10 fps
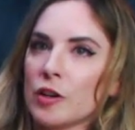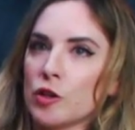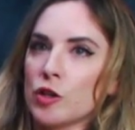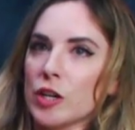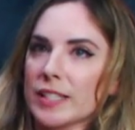
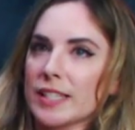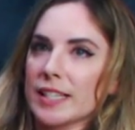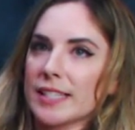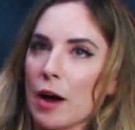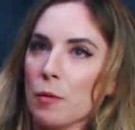just
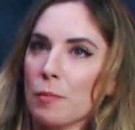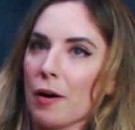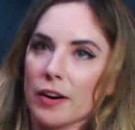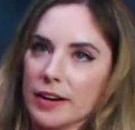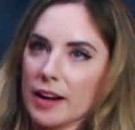this out
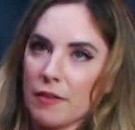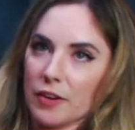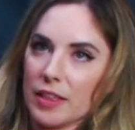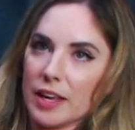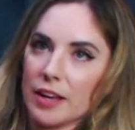part, never
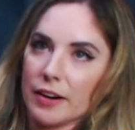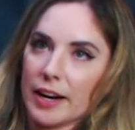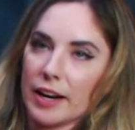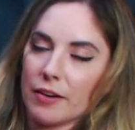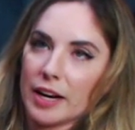the inner
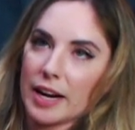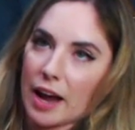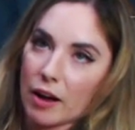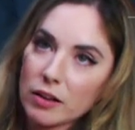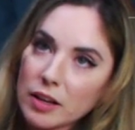ear canal.